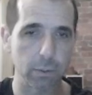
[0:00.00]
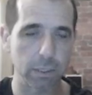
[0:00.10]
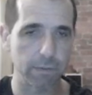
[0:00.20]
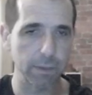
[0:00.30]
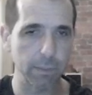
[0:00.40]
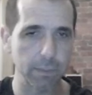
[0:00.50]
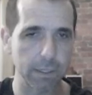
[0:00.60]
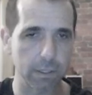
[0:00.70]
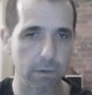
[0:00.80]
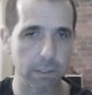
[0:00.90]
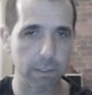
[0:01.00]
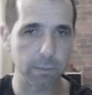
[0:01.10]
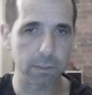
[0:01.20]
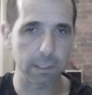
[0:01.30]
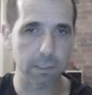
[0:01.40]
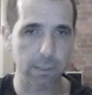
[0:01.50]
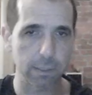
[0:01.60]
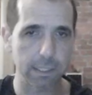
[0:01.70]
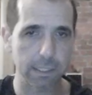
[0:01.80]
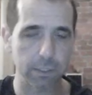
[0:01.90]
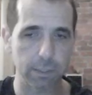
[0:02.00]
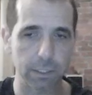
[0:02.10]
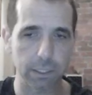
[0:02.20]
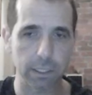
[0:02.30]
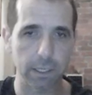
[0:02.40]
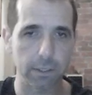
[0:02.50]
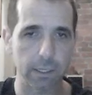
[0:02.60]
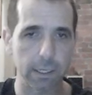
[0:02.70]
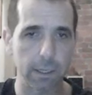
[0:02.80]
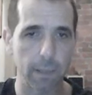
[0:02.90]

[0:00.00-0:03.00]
I think we've got a corresponding square situation going on here.